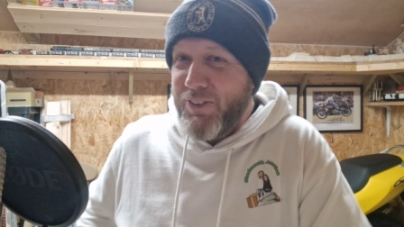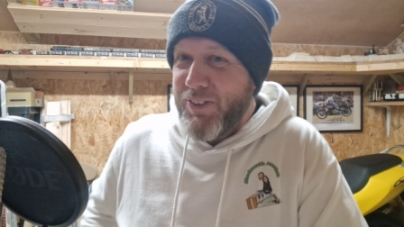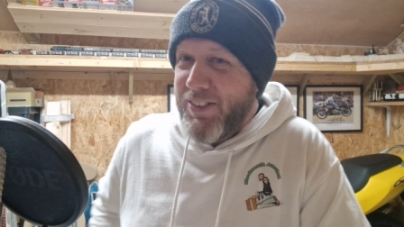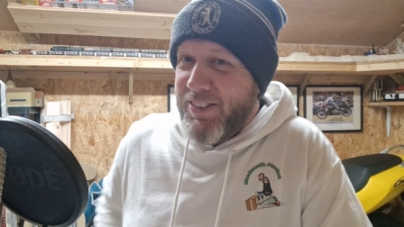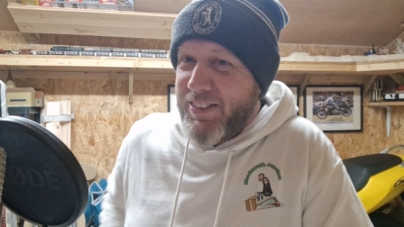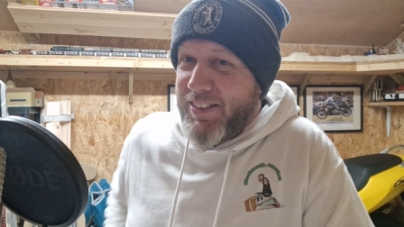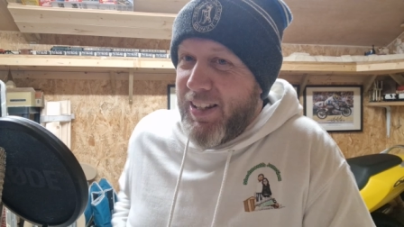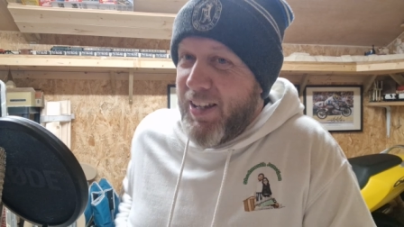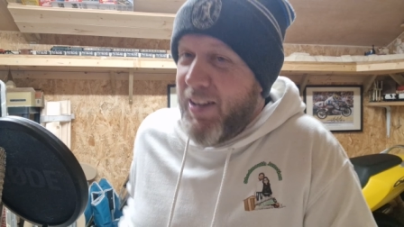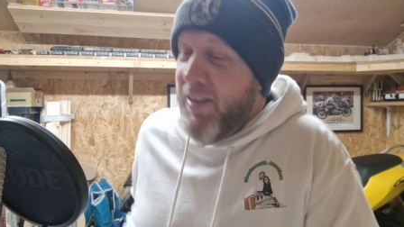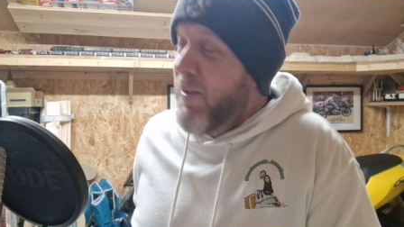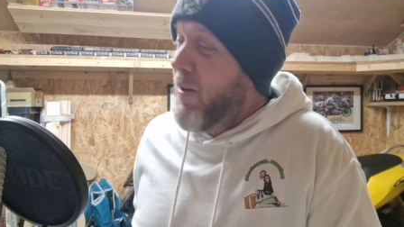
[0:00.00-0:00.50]

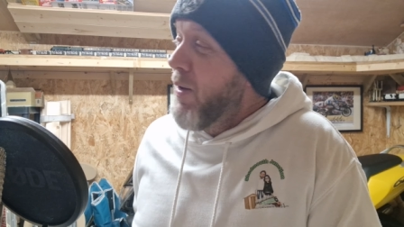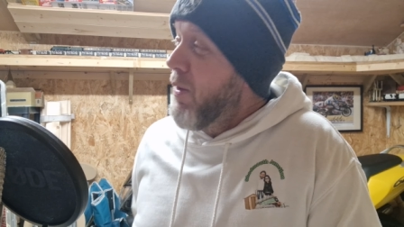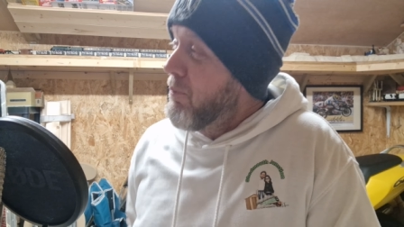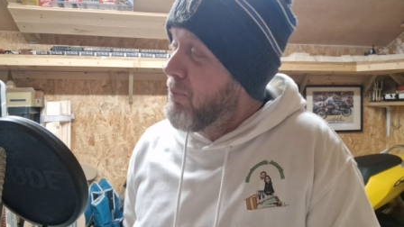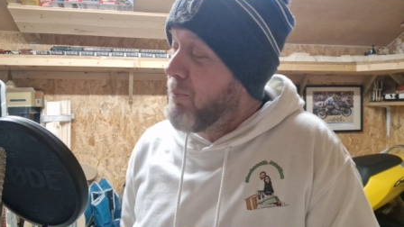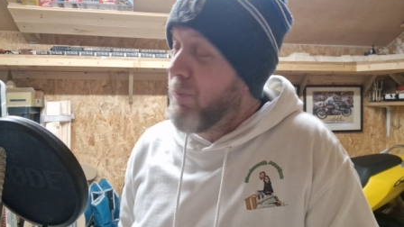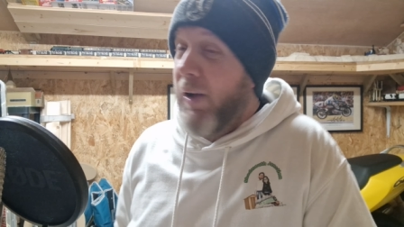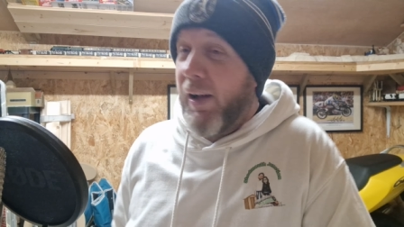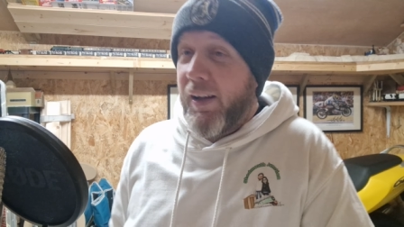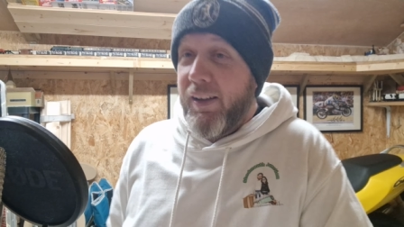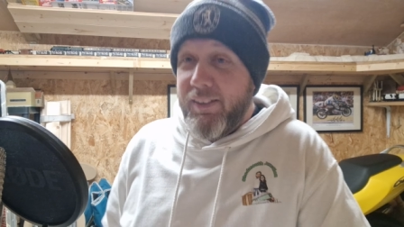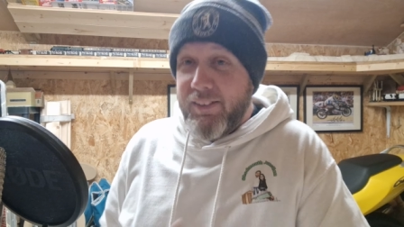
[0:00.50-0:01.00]
doesn't it?
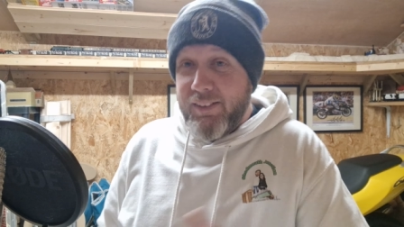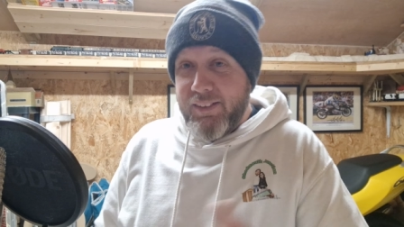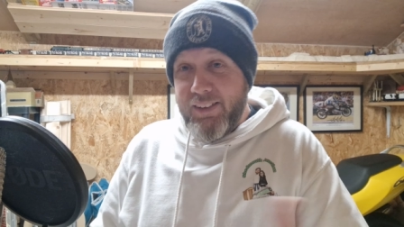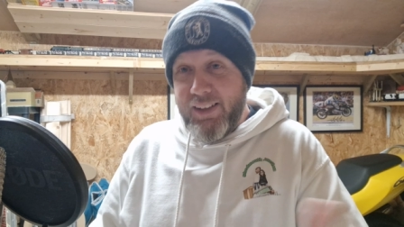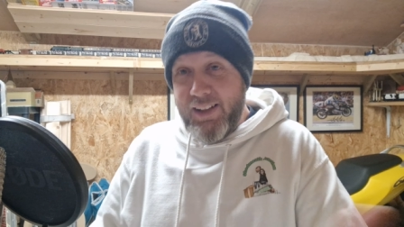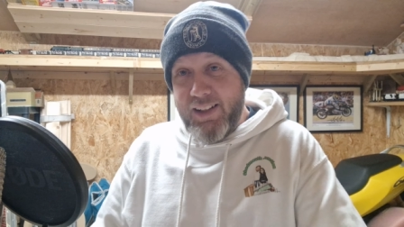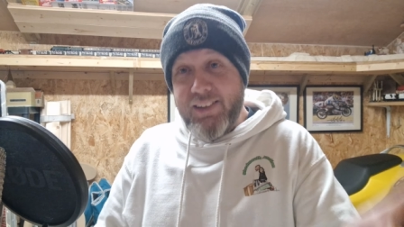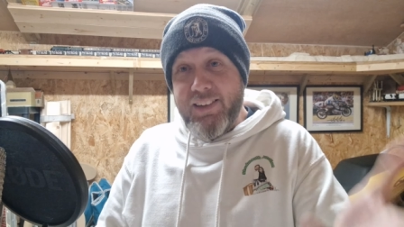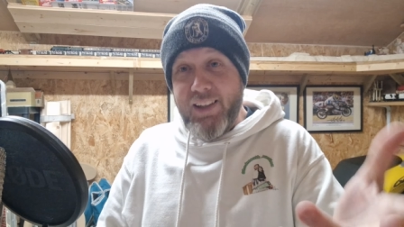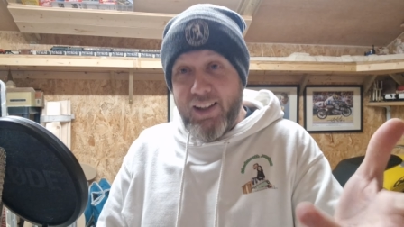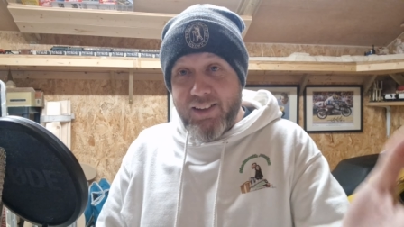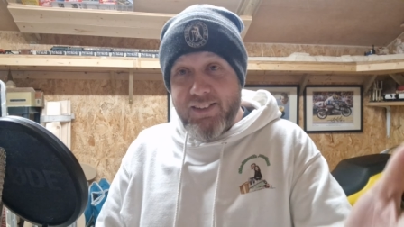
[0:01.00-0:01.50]
But
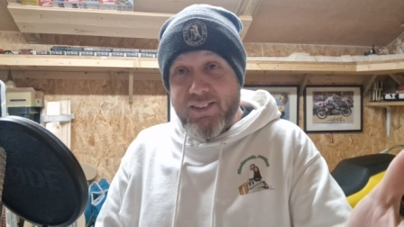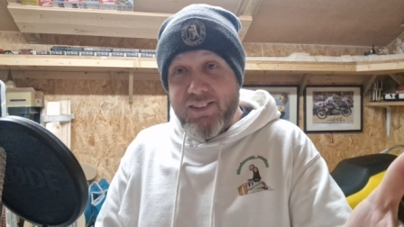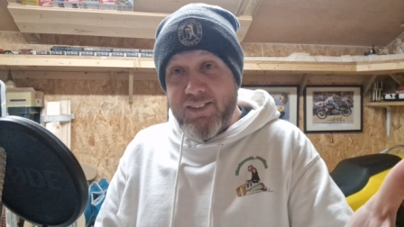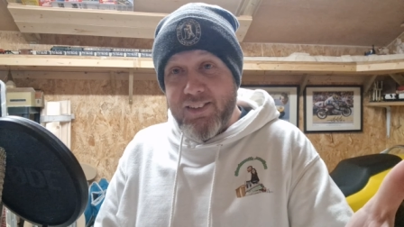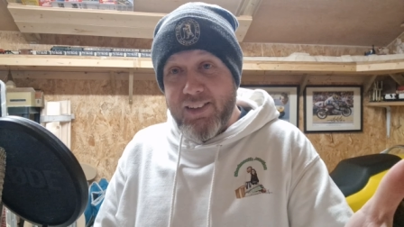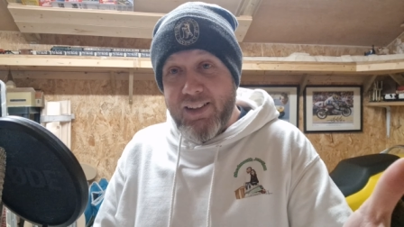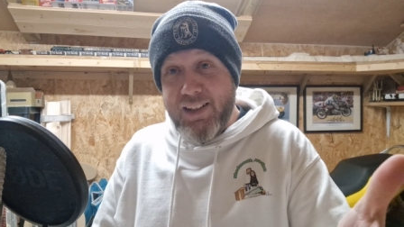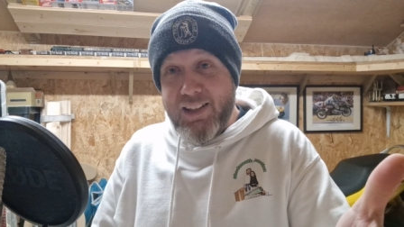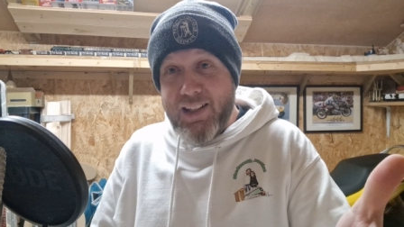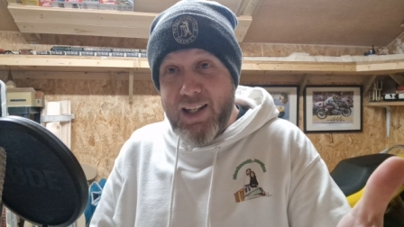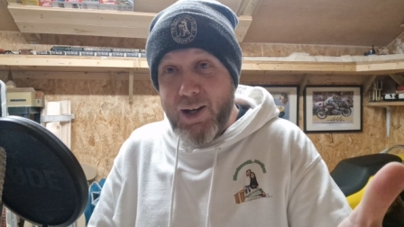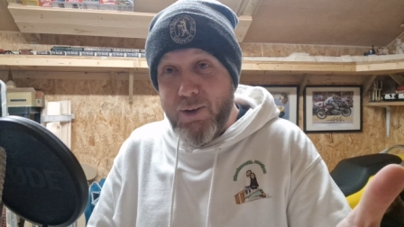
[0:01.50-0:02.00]
he does.
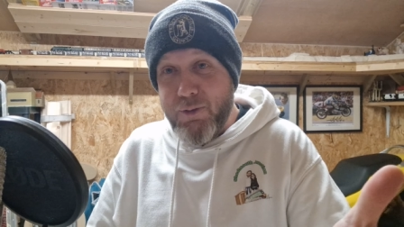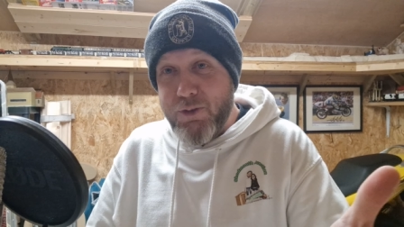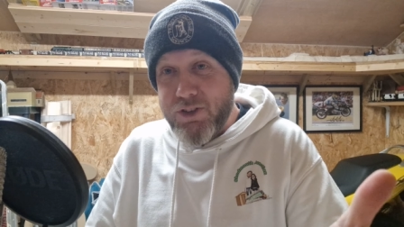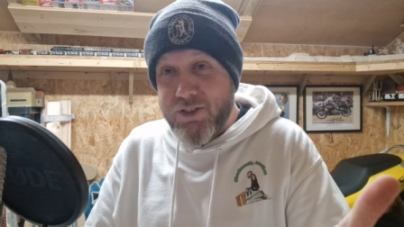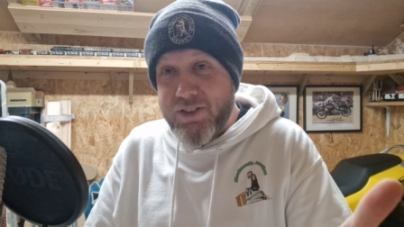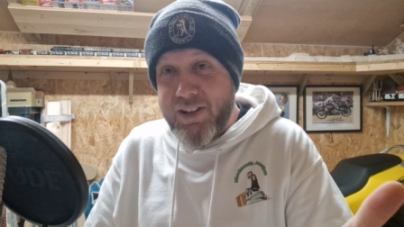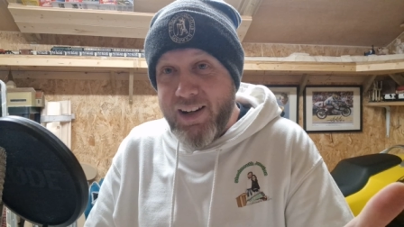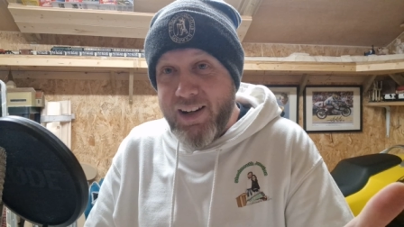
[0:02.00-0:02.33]
He comes.